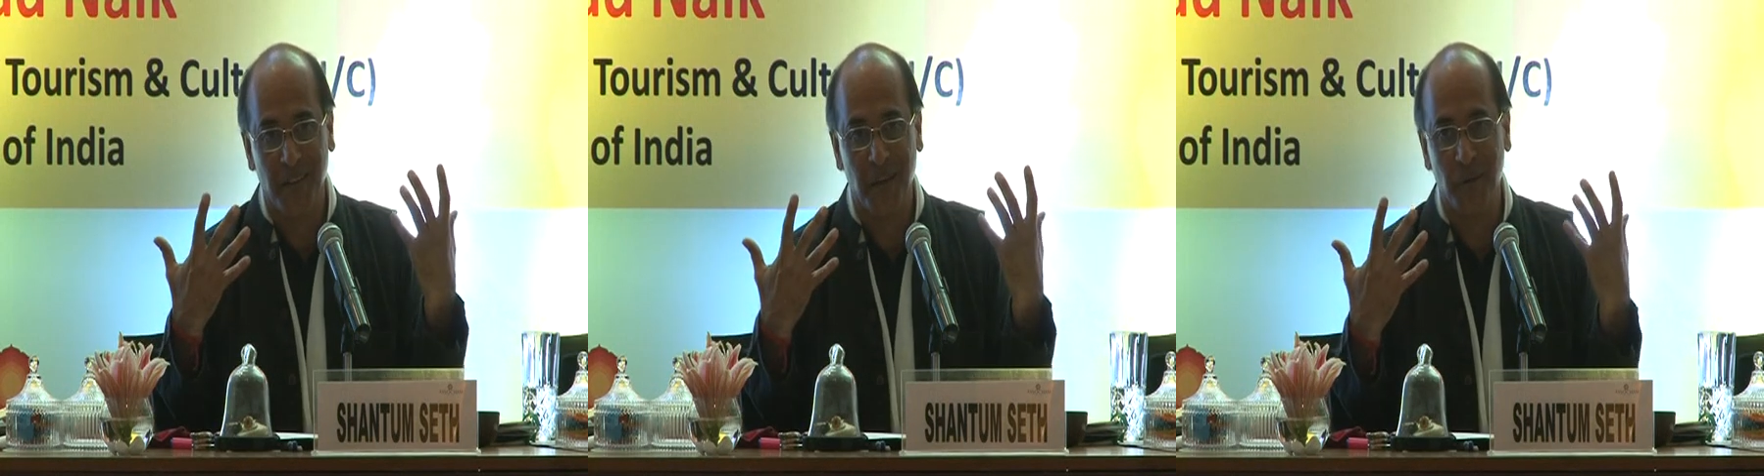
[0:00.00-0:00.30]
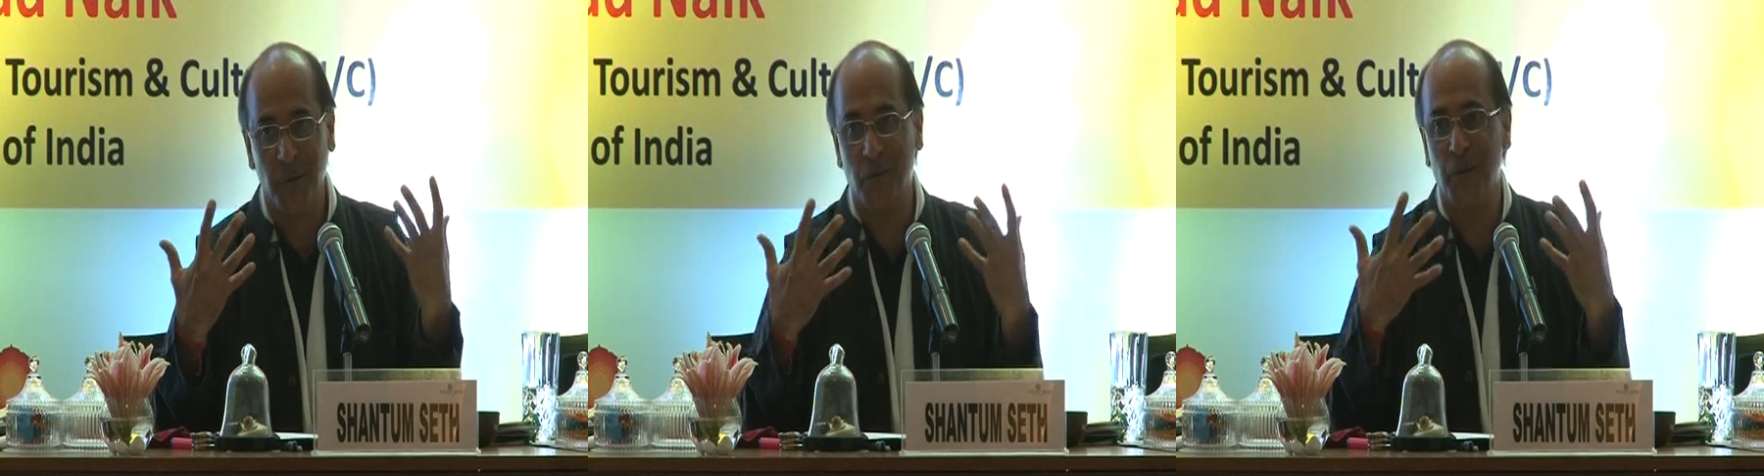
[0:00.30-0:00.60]

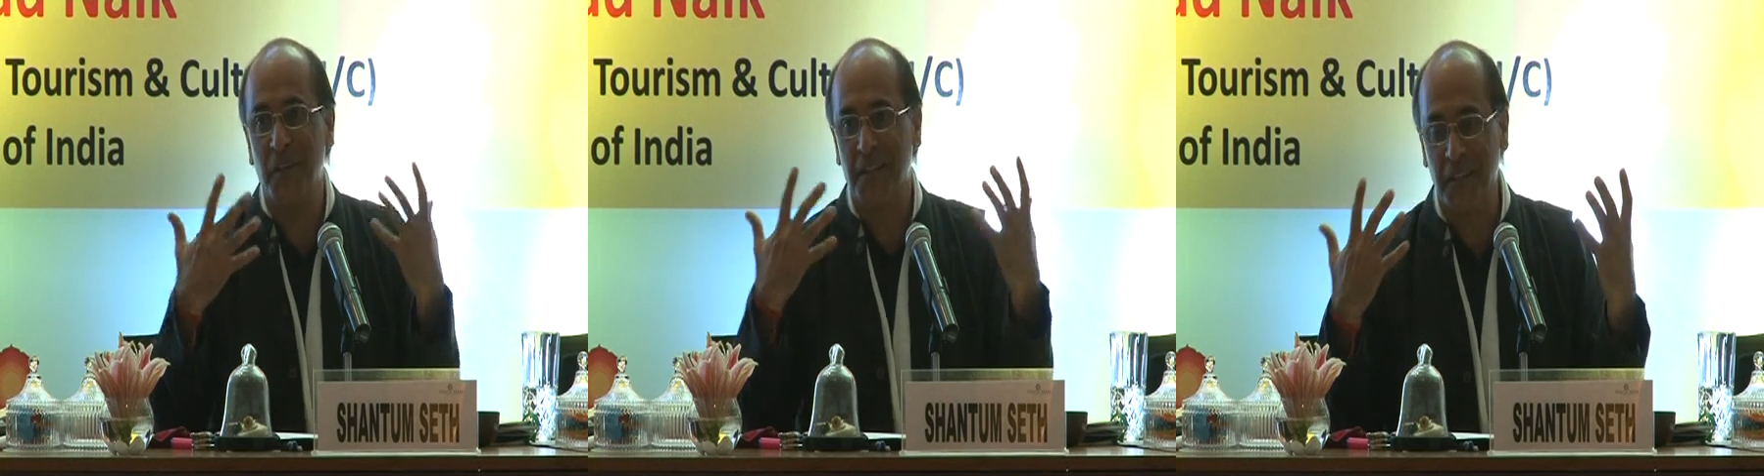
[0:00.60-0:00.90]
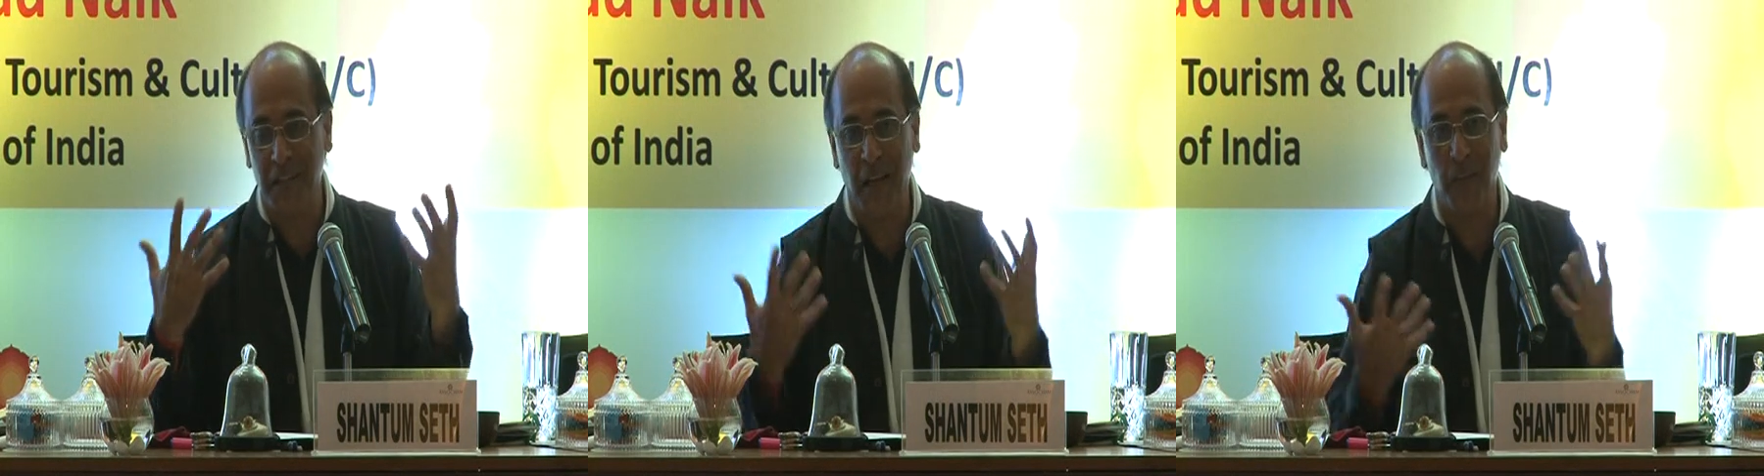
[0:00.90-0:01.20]

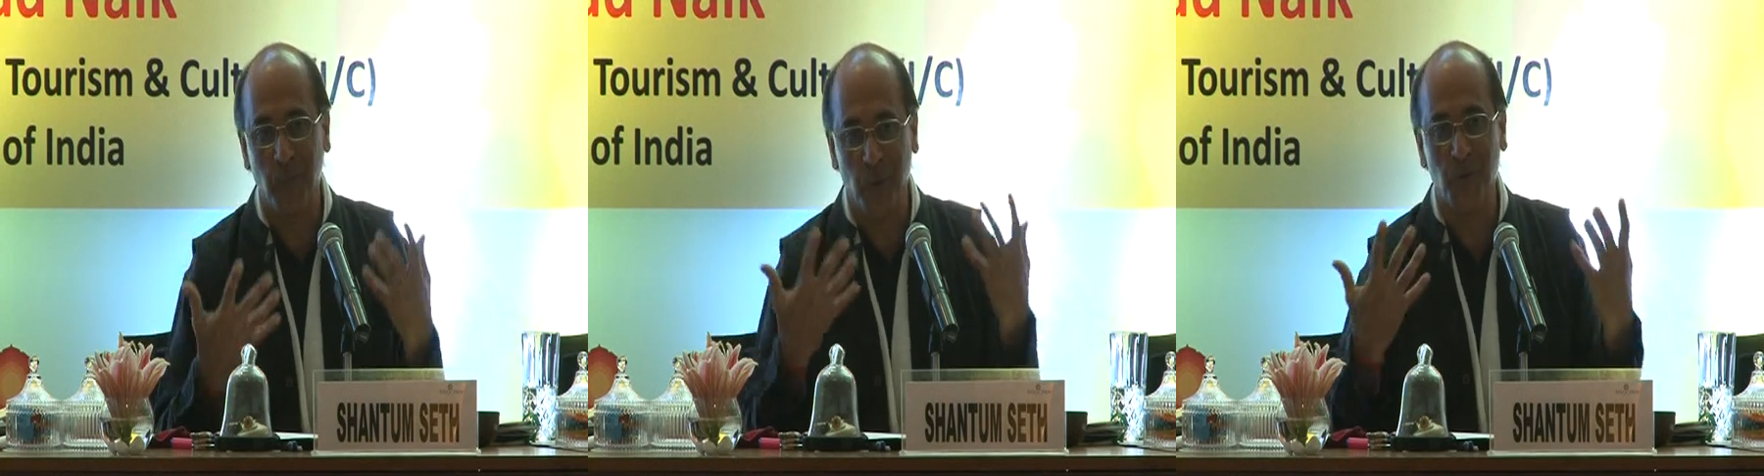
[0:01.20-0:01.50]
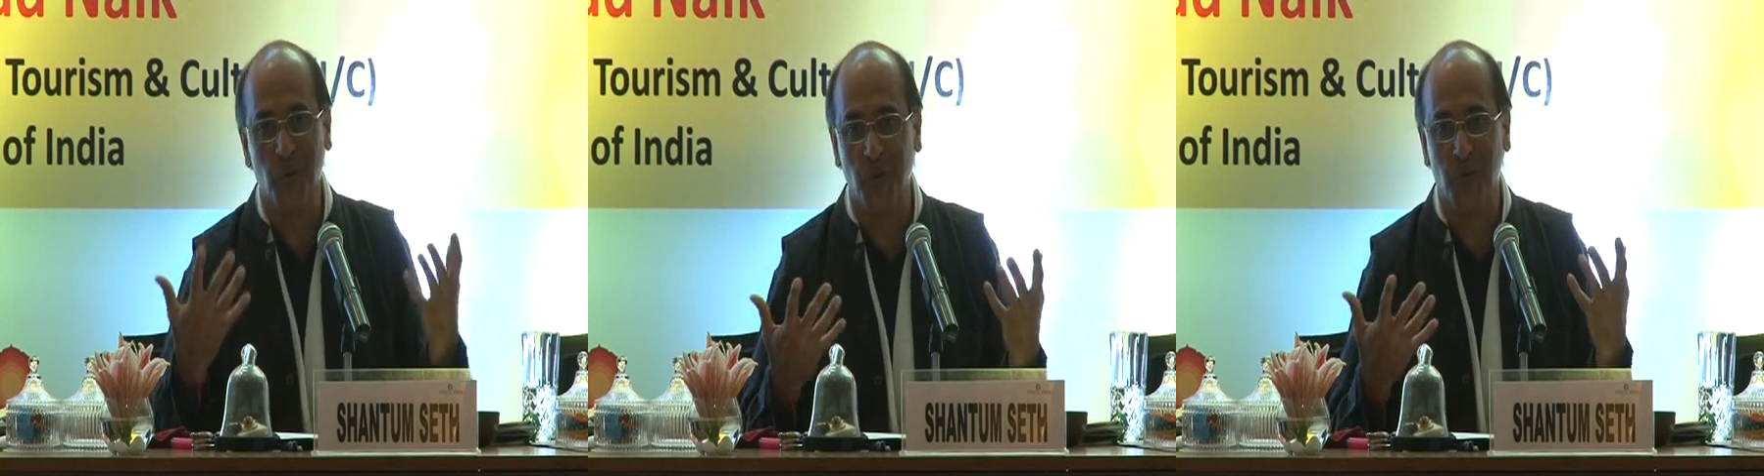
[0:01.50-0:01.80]
Retreat, the end of the
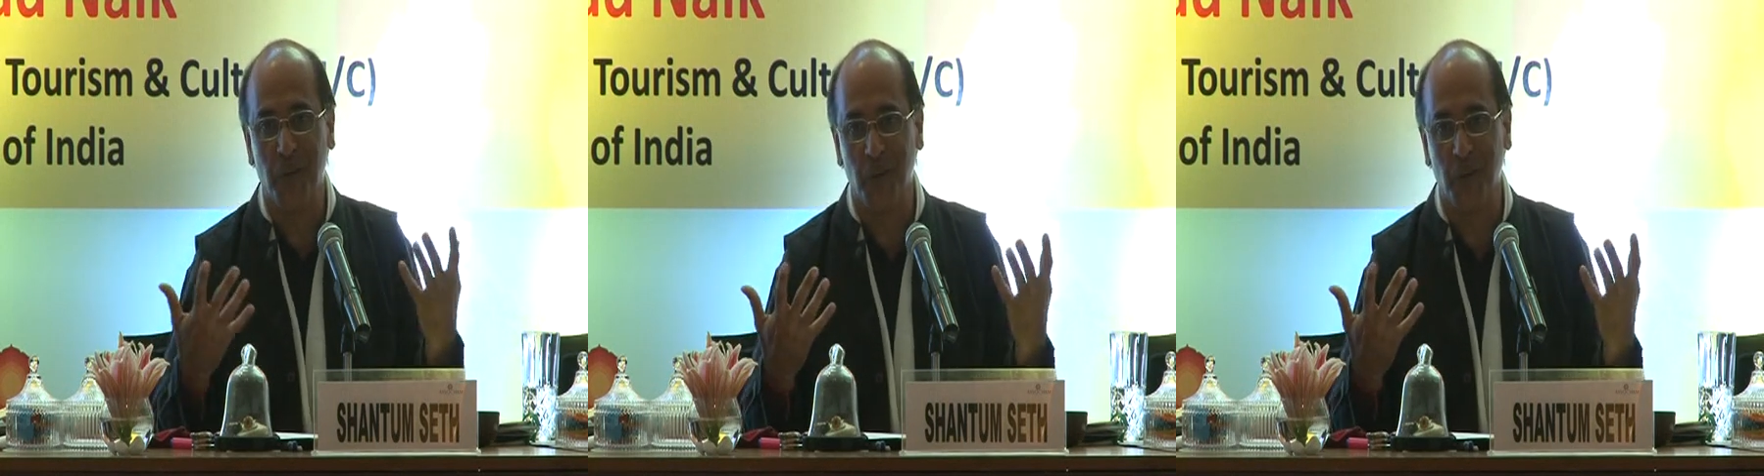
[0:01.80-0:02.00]
monsoon retreat